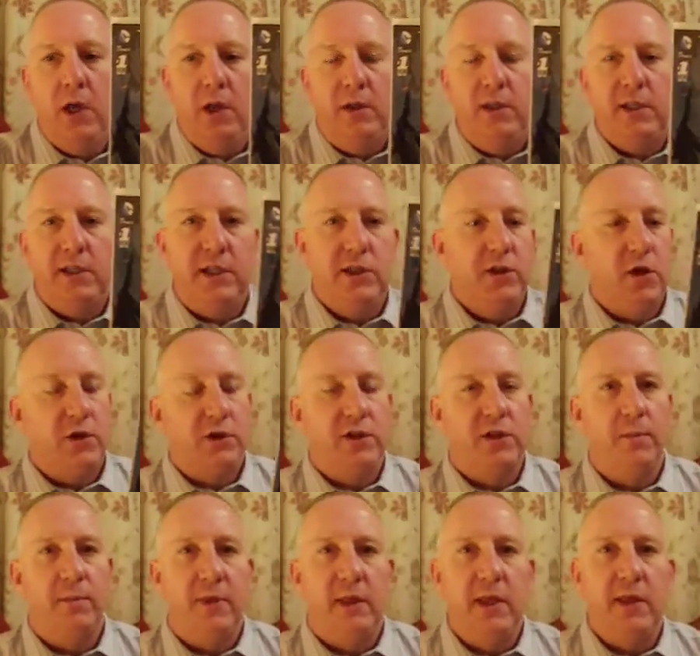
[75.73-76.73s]
This is not
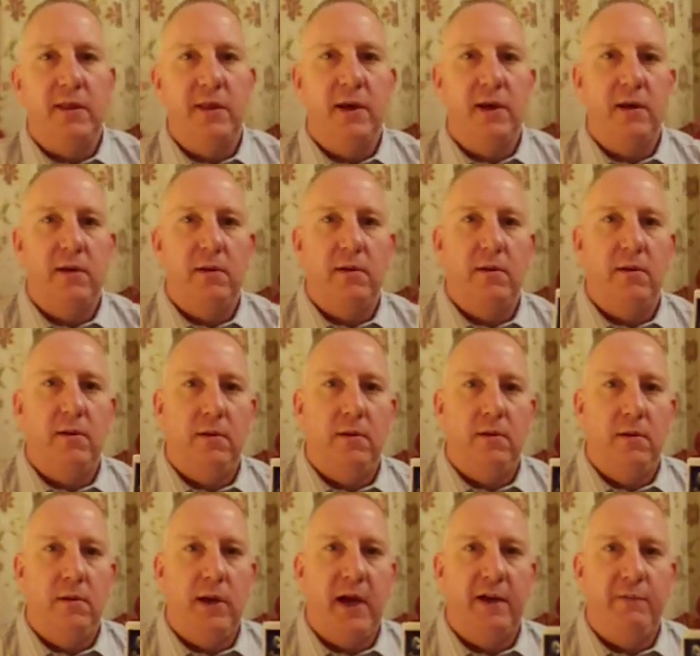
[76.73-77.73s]
something that
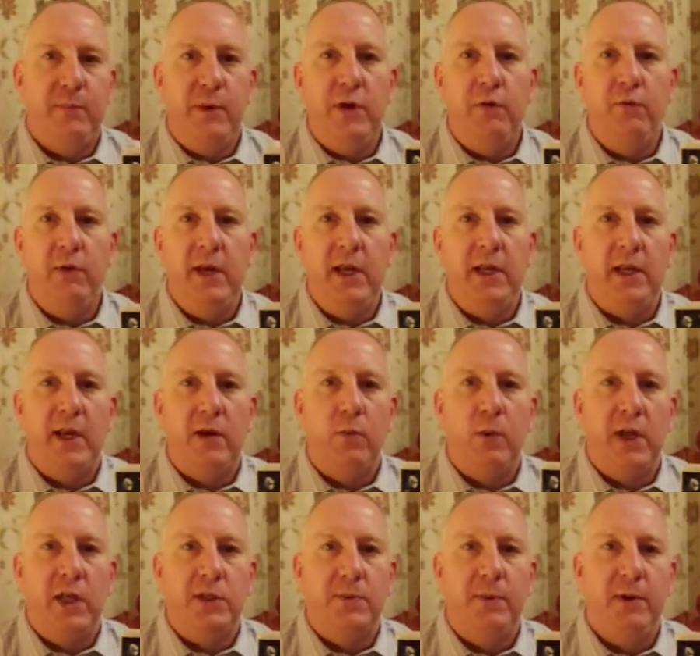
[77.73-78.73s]
I've been reading
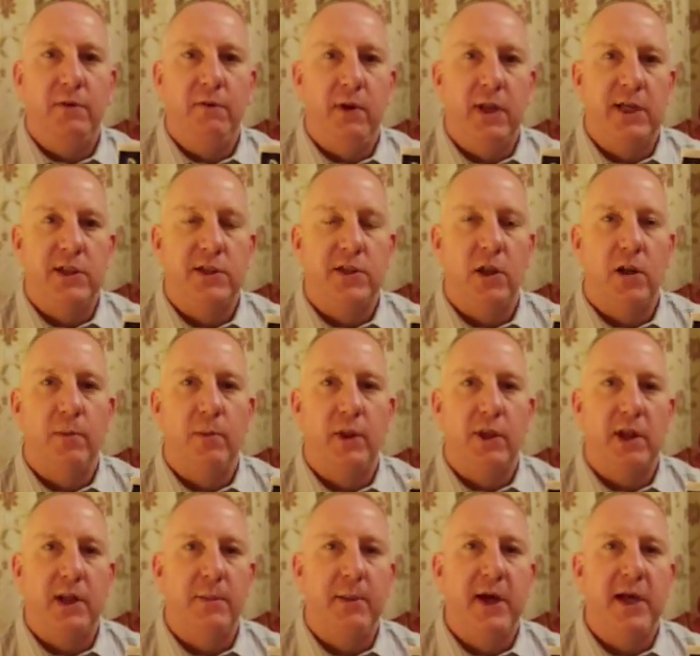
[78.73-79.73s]
when it's been released on a
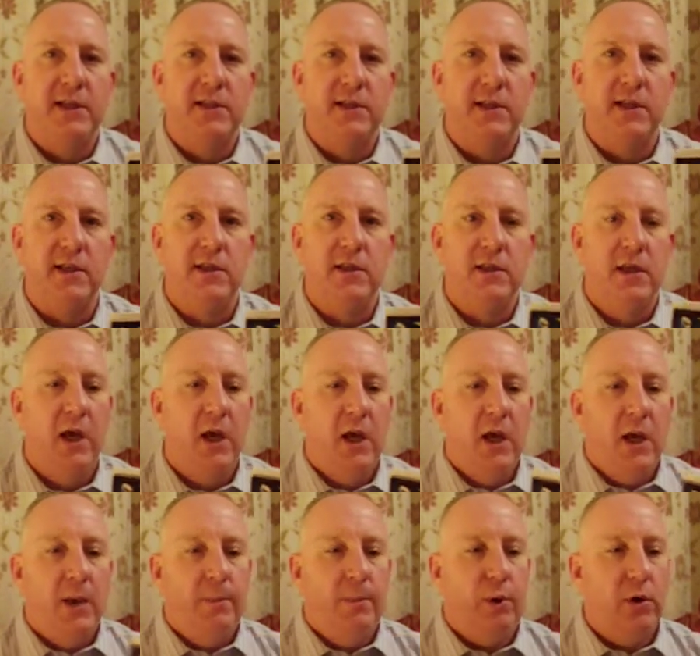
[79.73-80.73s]
monthly basis,
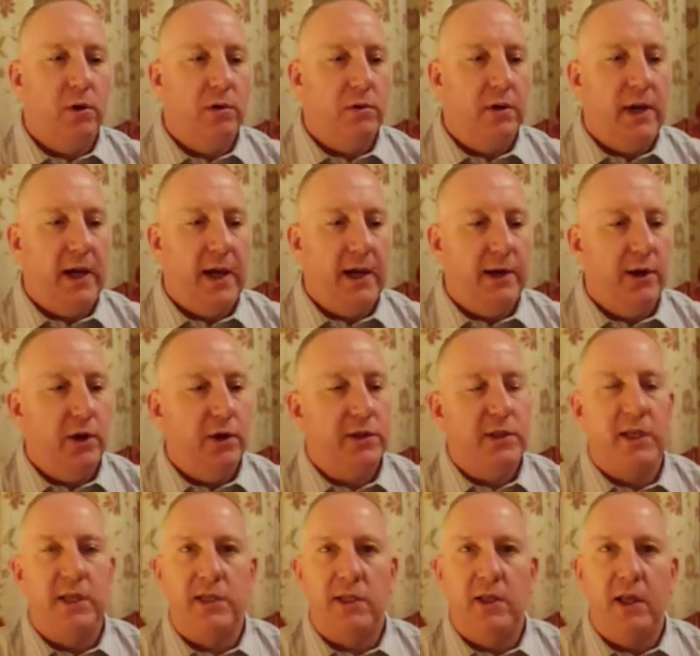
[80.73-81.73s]
but I
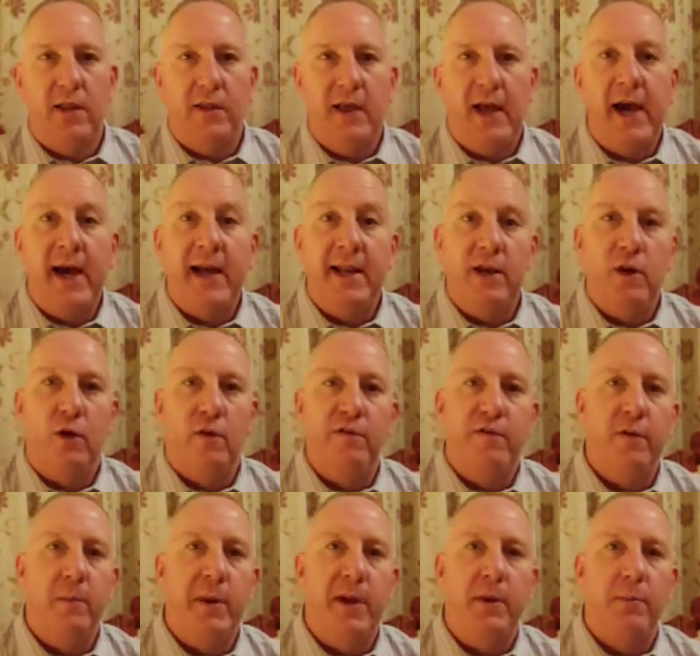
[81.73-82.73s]
noticed that they had it on
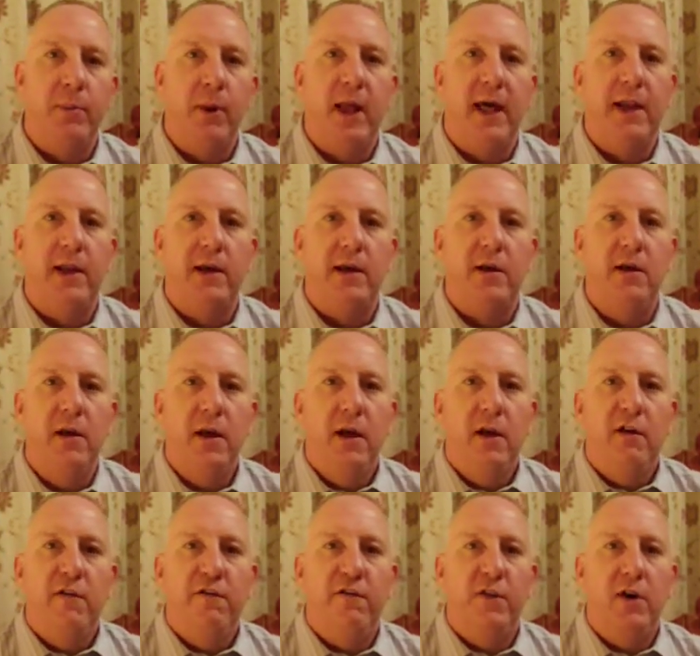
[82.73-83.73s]
Forbidden Planet
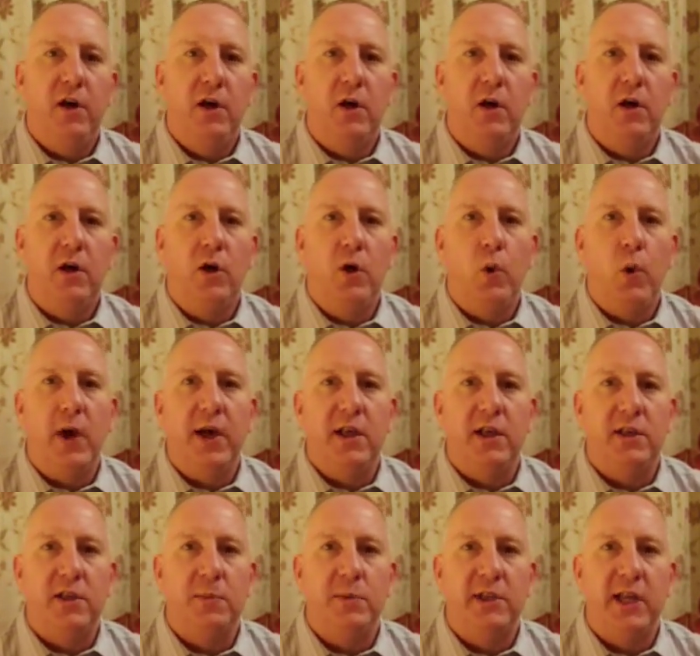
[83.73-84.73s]
for quite a
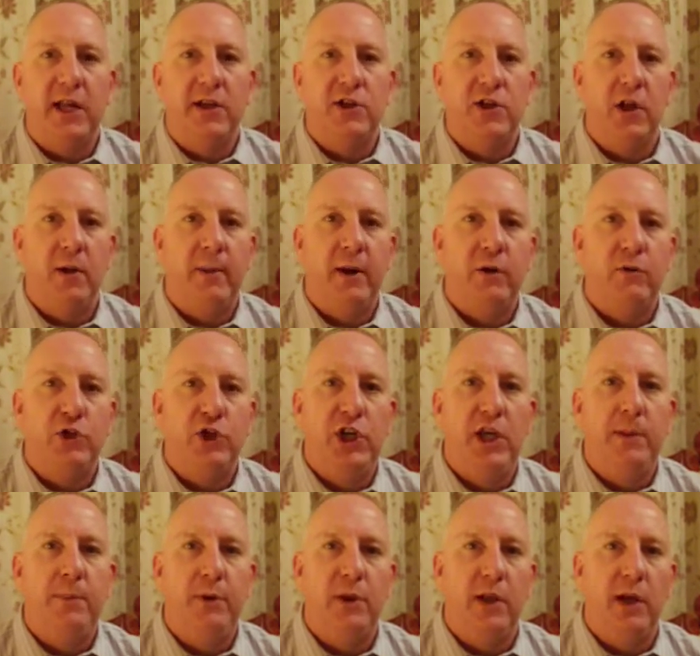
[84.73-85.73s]
substantial amount
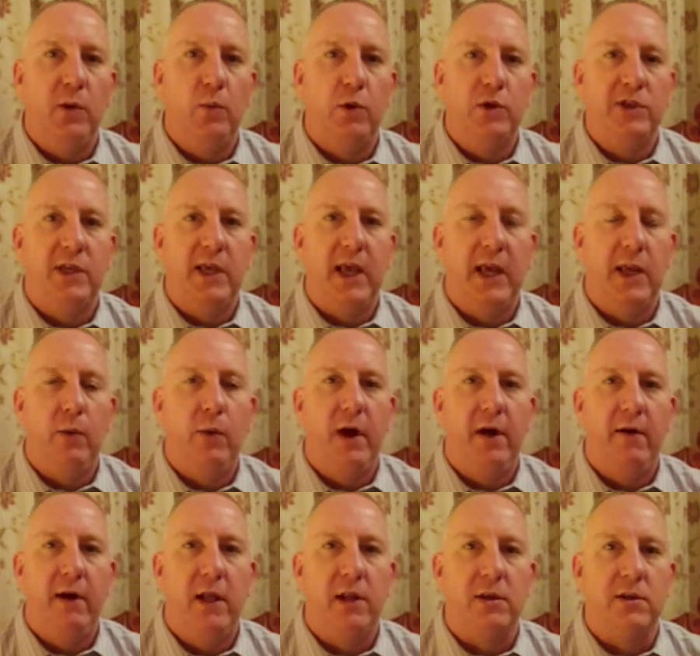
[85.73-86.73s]
cheaper than it was anywhere
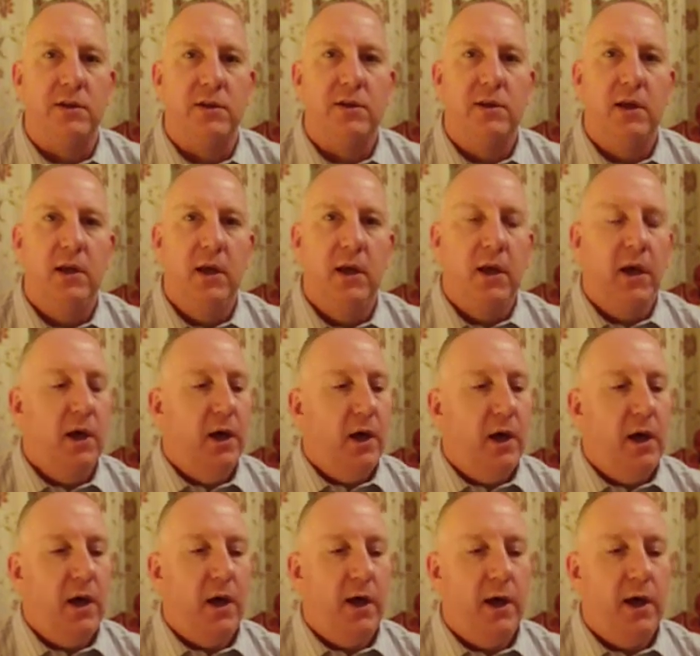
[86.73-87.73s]
else.
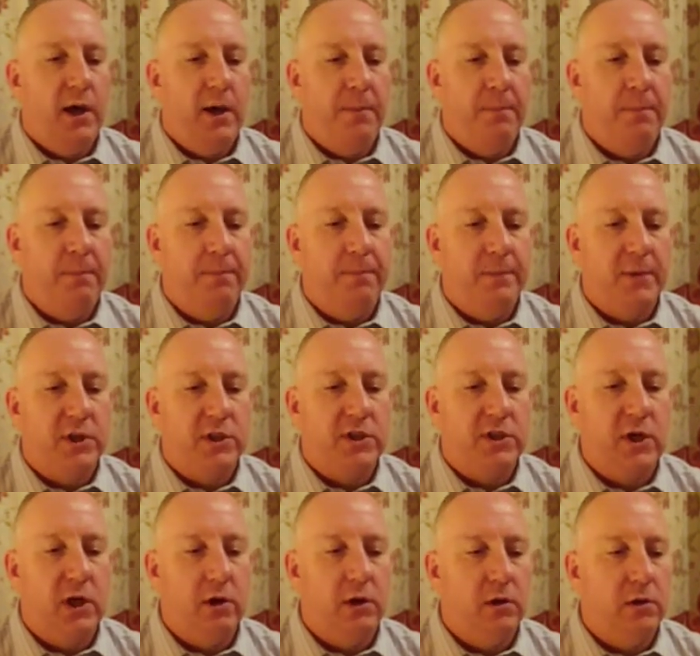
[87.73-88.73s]
Um,
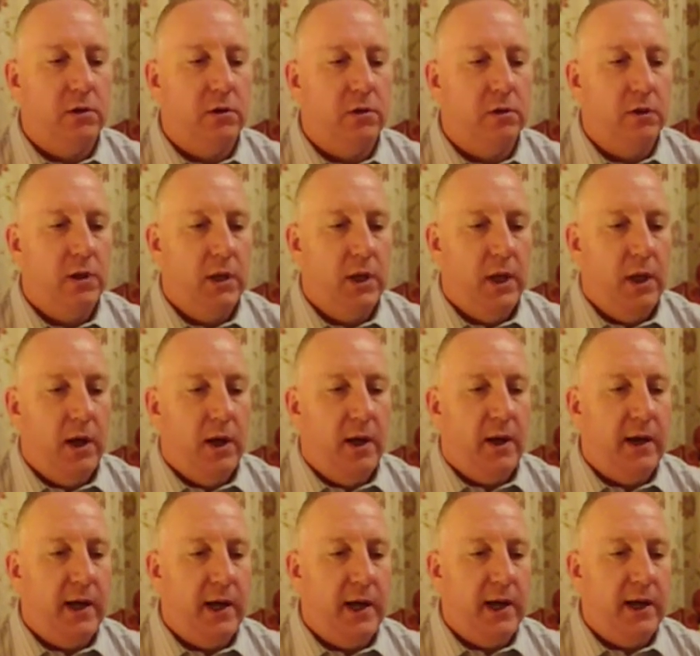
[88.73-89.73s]
so
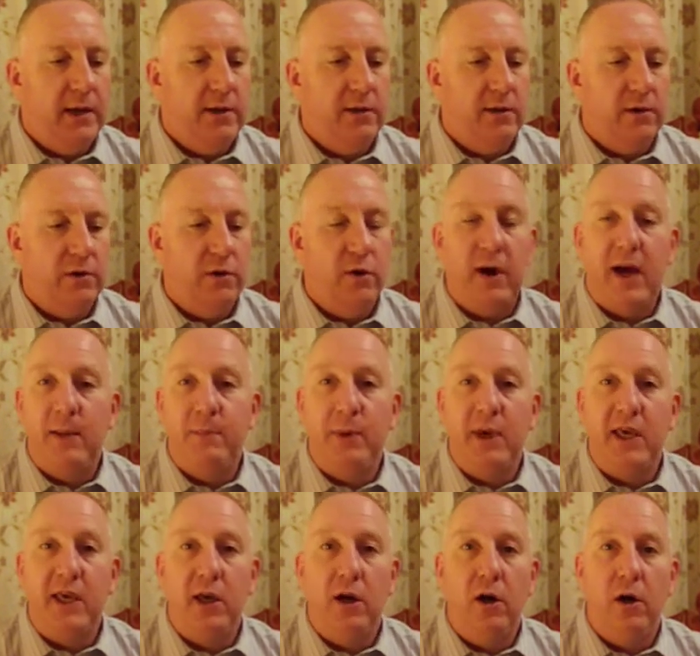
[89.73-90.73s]
I thought I'd
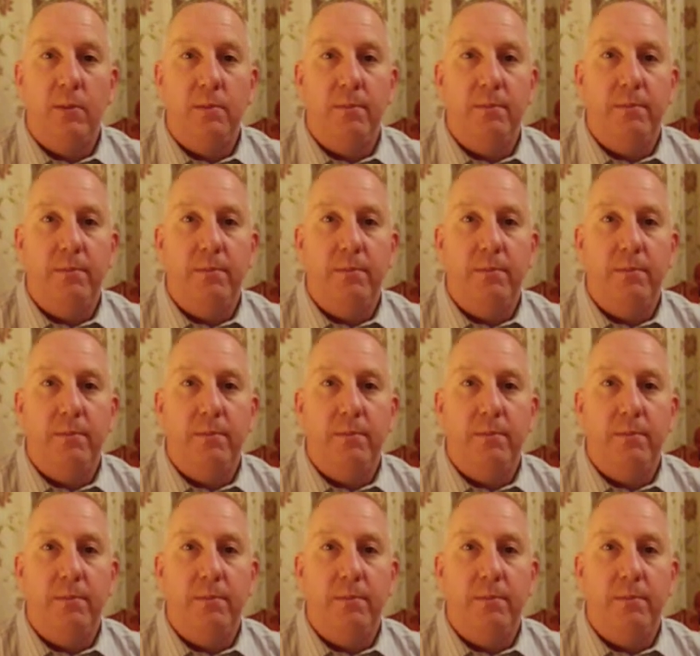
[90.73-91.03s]
pick it up.